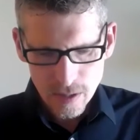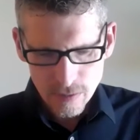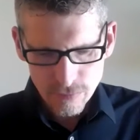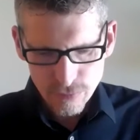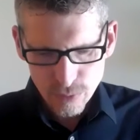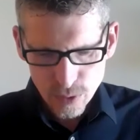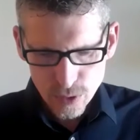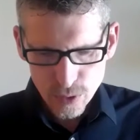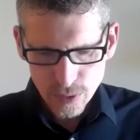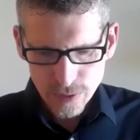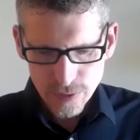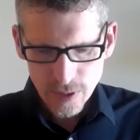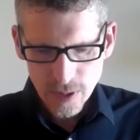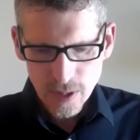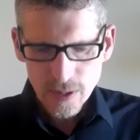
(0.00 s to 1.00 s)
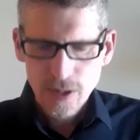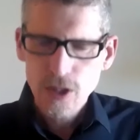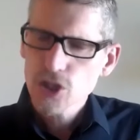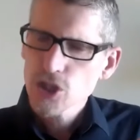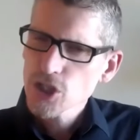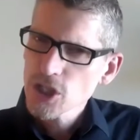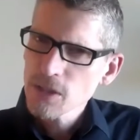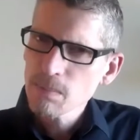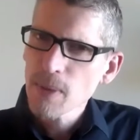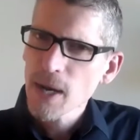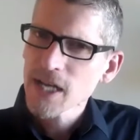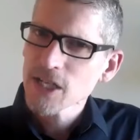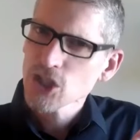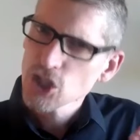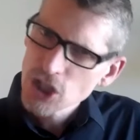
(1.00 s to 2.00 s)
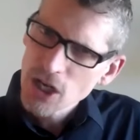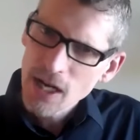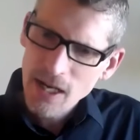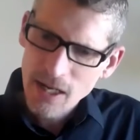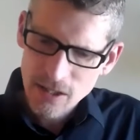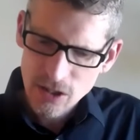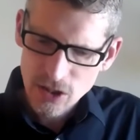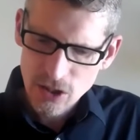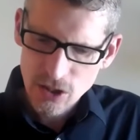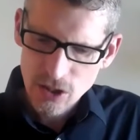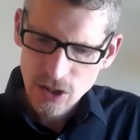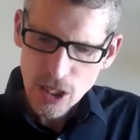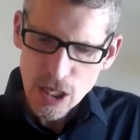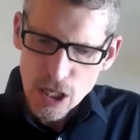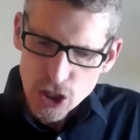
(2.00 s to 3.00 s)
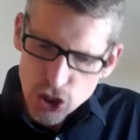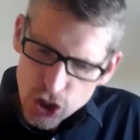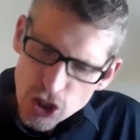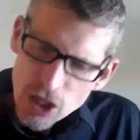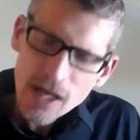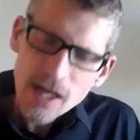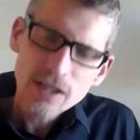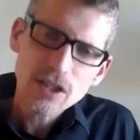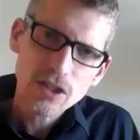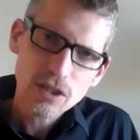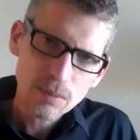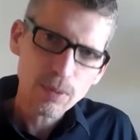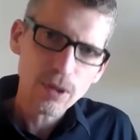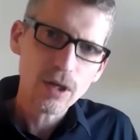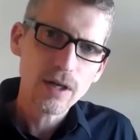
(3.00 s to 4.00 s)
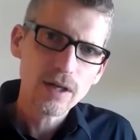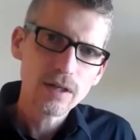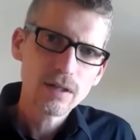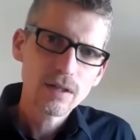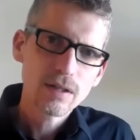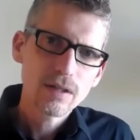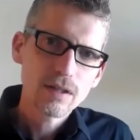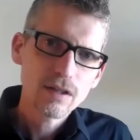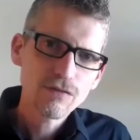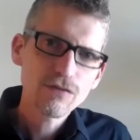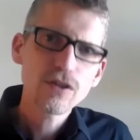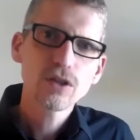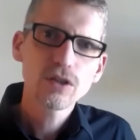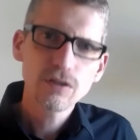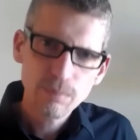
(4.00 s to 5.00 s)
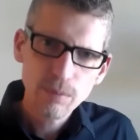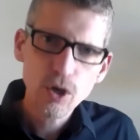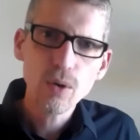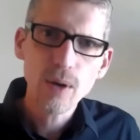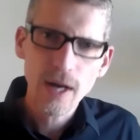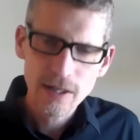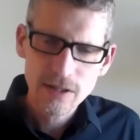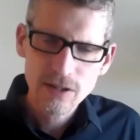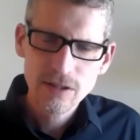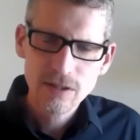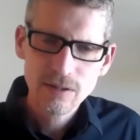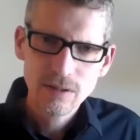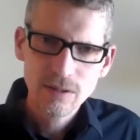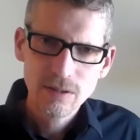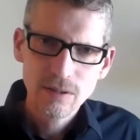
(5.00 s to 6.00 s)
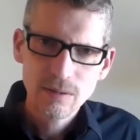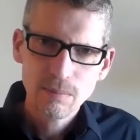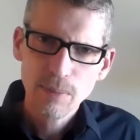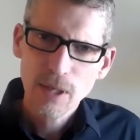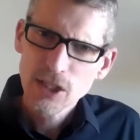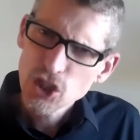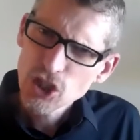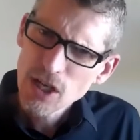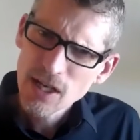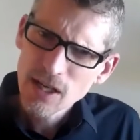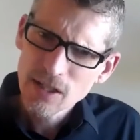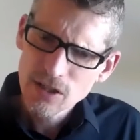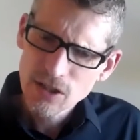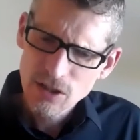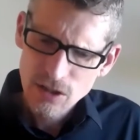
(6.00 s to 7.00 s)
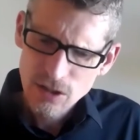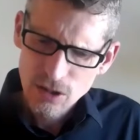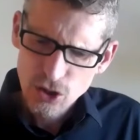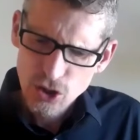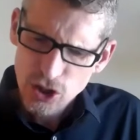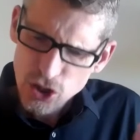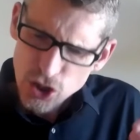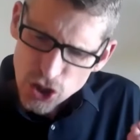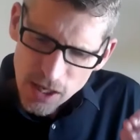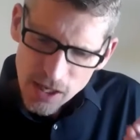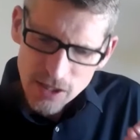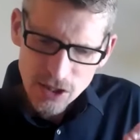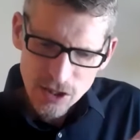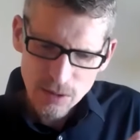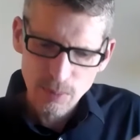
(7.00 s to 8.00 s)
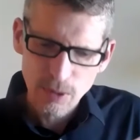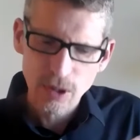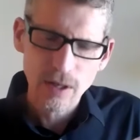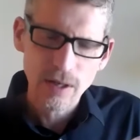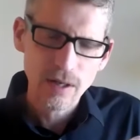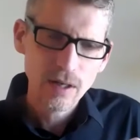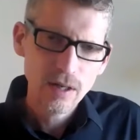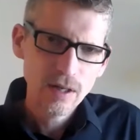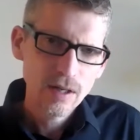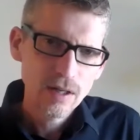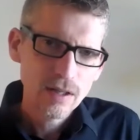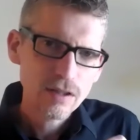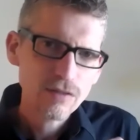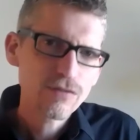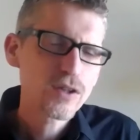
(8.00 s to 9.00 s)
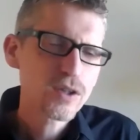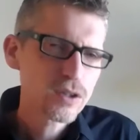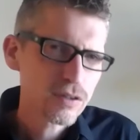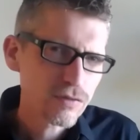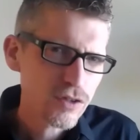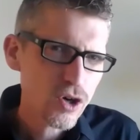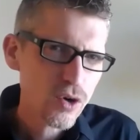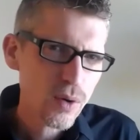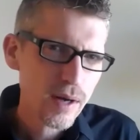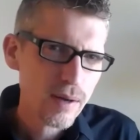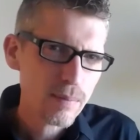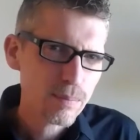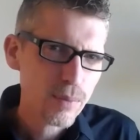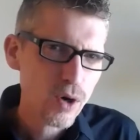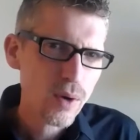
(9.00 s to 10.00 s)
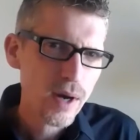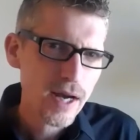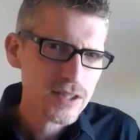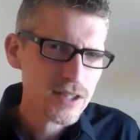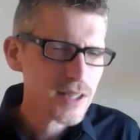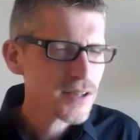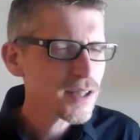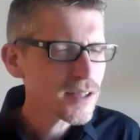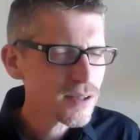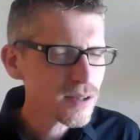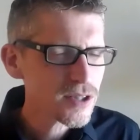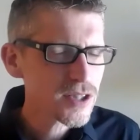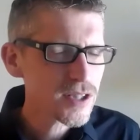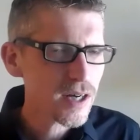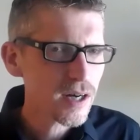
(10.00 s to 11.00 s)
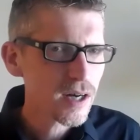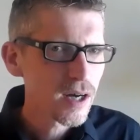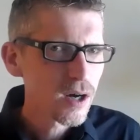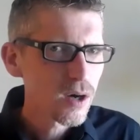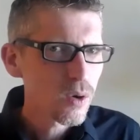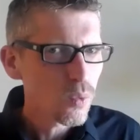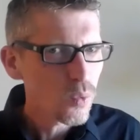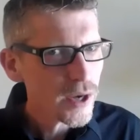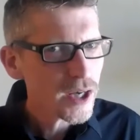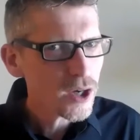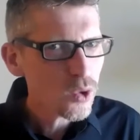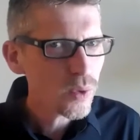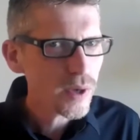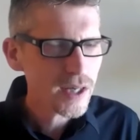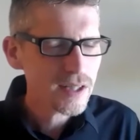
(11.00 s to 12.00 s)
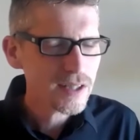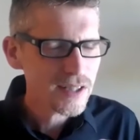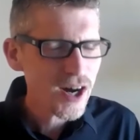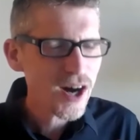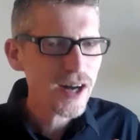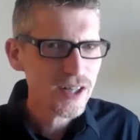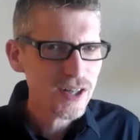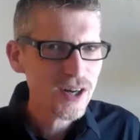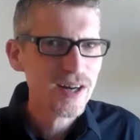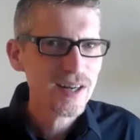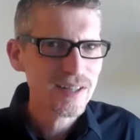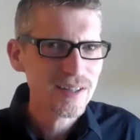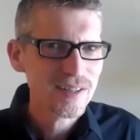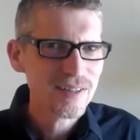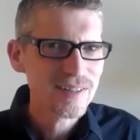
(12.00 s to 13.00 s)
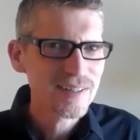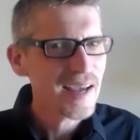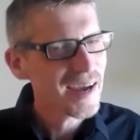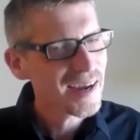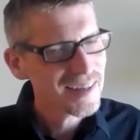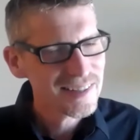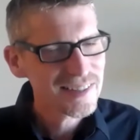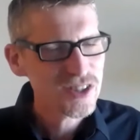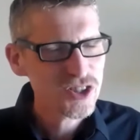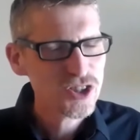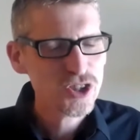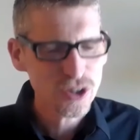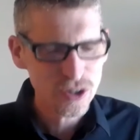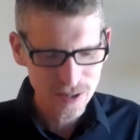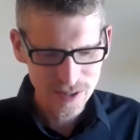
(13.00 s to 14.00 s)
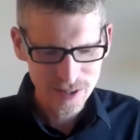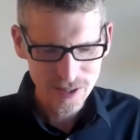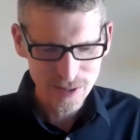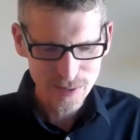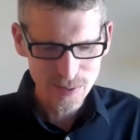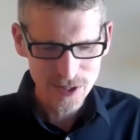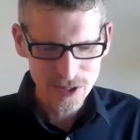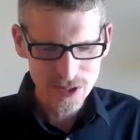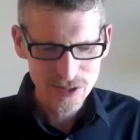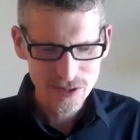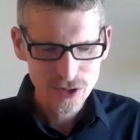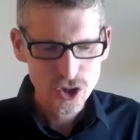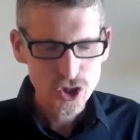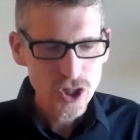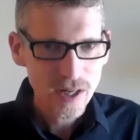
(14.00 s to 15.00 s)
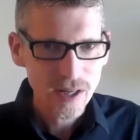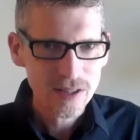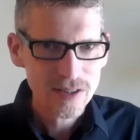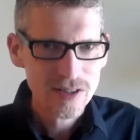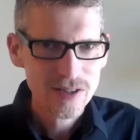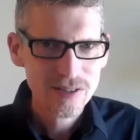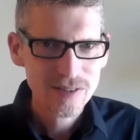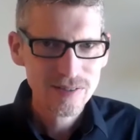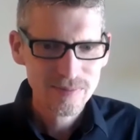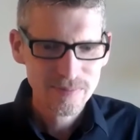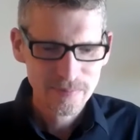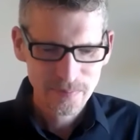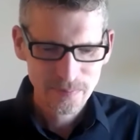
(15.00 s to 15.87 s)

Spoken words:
of Ruth that she by chance chanced upon the field of Boaz. By chance, she chanced upon the field of Boaz. I think there's a wink, wink, nod, nod here. Yeah, it's sure, it was chance.